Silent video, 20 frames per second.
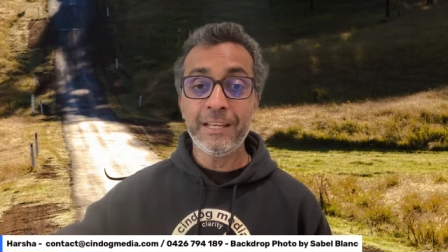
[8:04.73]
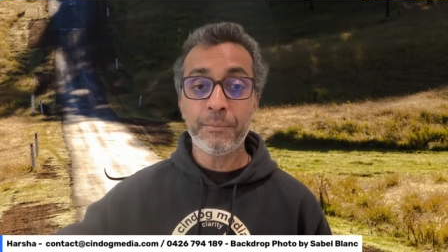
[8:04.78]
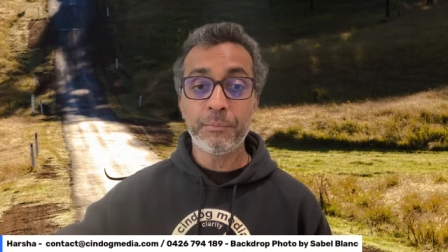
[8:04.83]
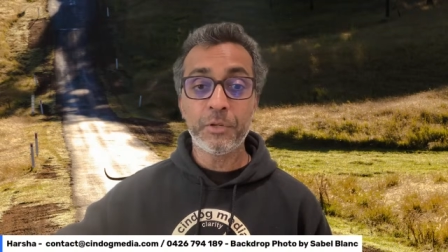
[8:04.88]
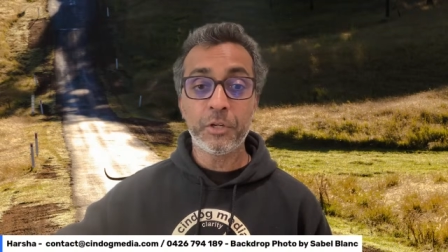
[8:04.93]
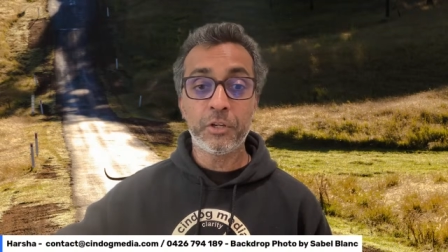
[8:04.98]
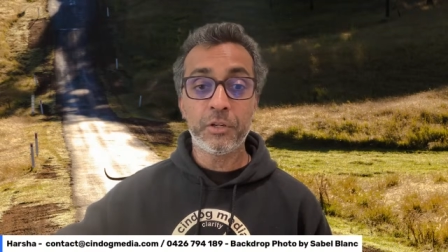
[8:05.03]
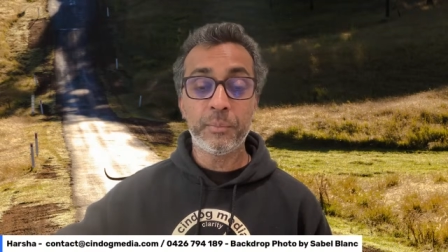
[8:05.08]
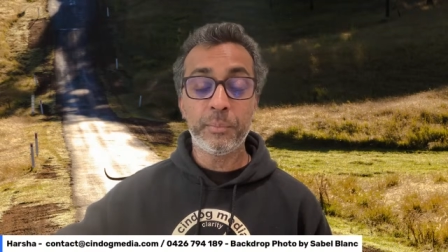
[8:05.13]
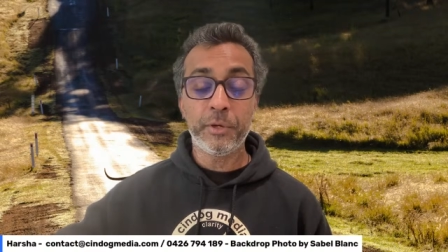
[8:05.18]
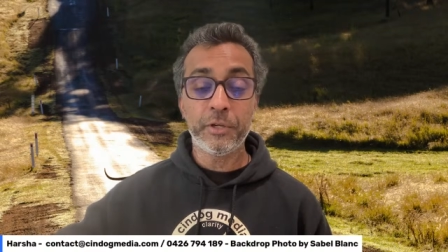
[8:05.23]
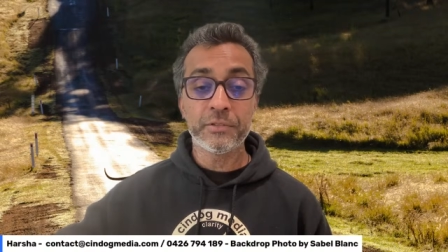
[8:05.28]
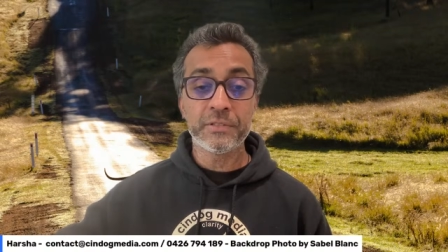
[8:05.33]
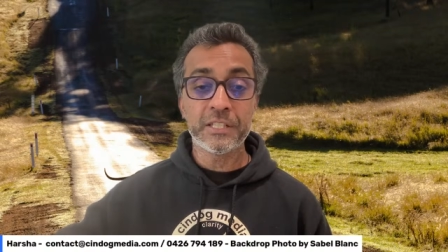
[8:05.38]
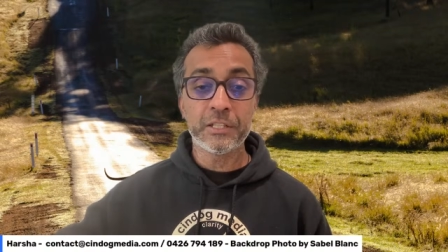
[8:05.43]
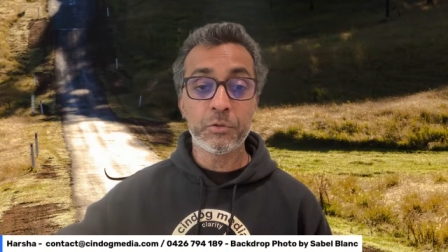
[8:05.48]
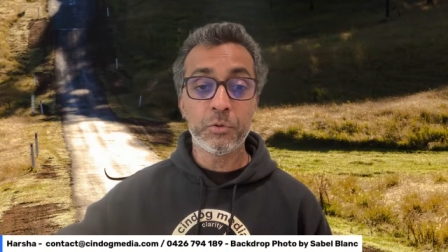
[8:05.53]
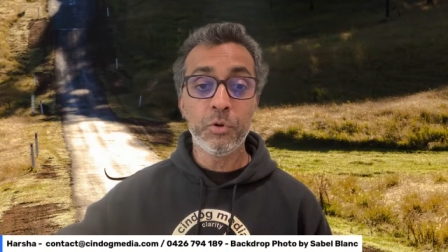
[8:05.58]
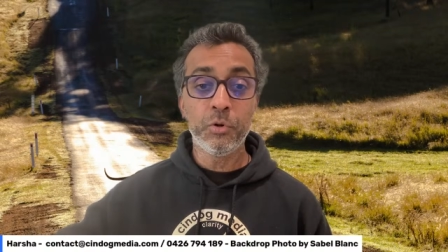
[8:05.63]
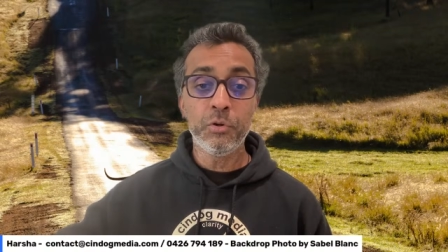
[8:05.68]
I'm not going to post
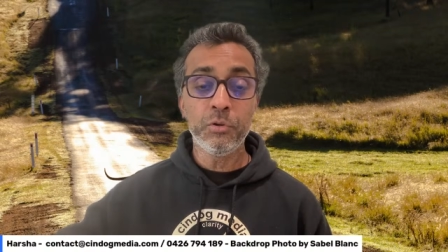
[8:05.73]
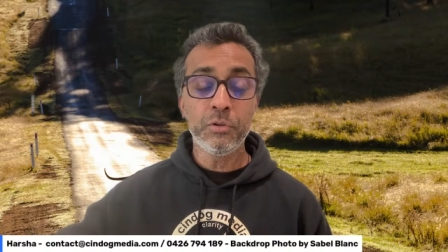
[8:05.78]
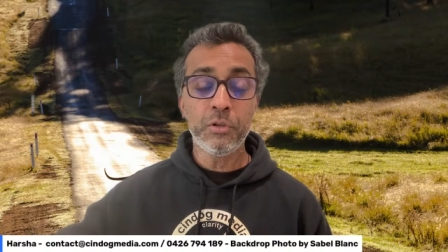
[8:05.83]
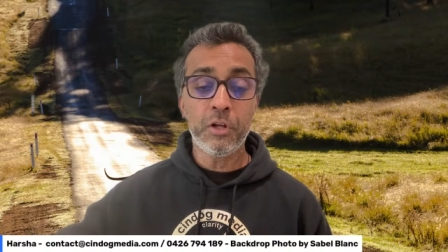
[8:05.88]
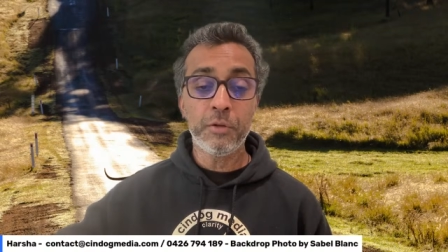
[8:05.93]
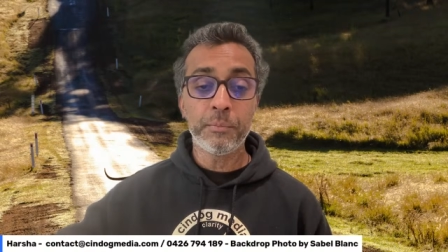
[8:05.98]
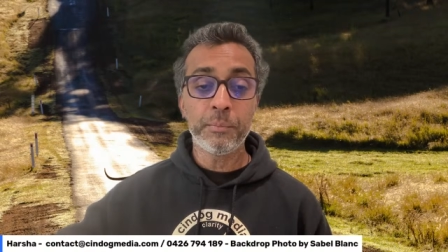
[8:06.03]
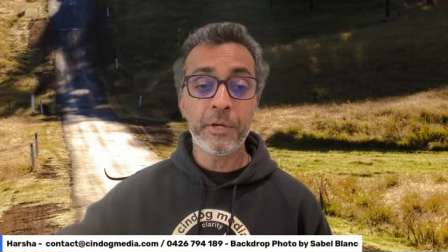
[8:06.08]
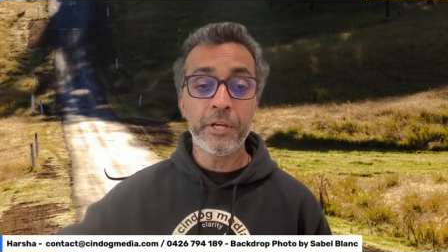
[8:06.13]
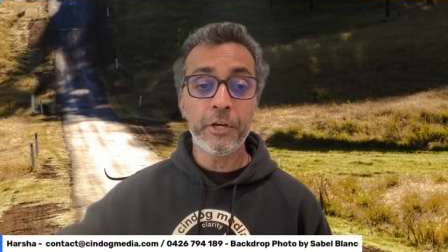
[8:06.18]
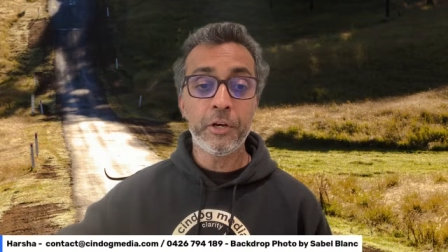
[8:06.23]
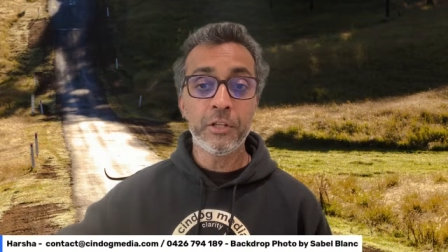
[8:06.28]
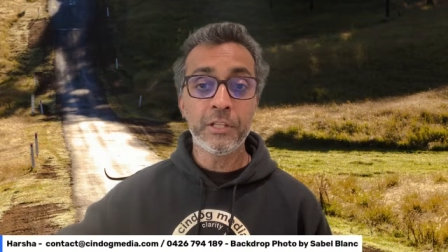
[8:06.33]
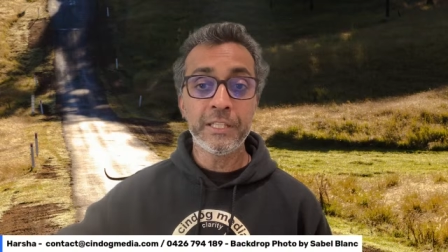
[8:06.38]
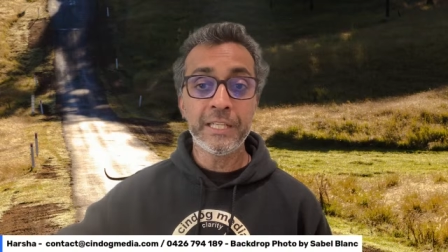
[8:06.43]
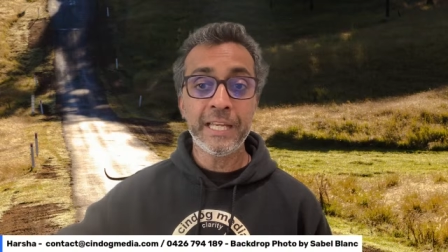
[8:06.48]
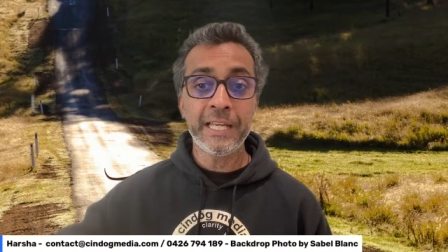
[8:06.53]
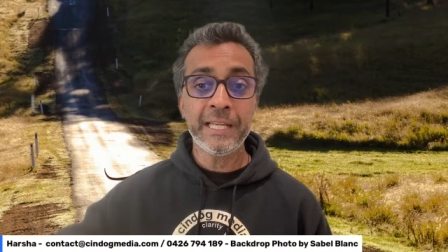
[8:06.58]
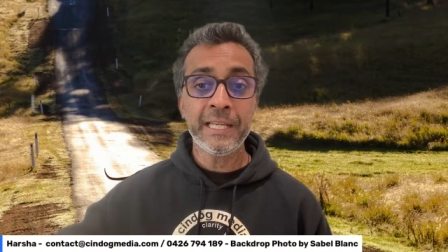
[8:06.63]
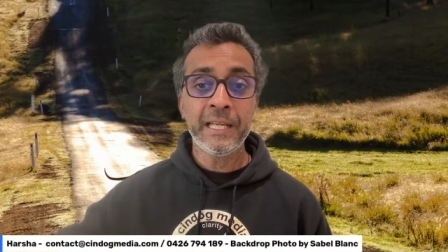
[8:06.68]
at all on my
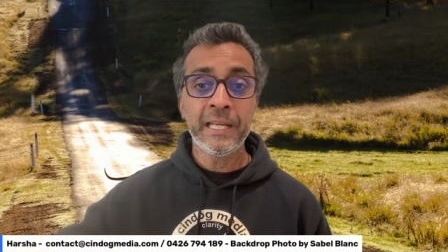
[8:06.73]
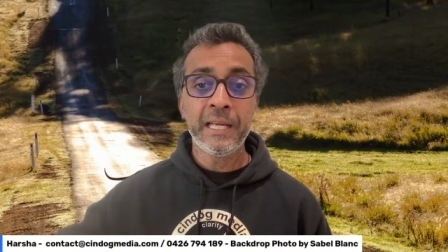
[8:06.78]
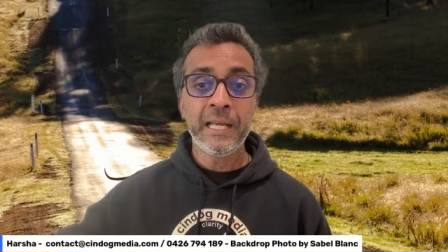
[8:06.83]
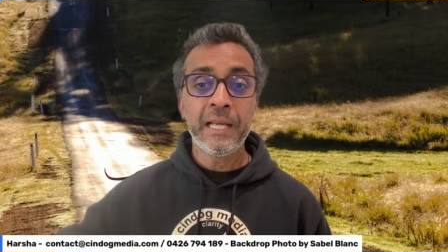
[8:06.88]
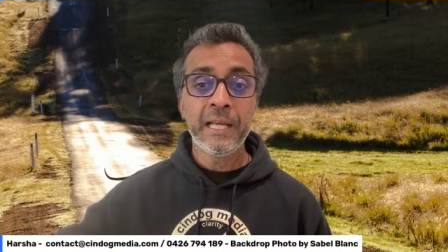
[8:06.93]
holiday.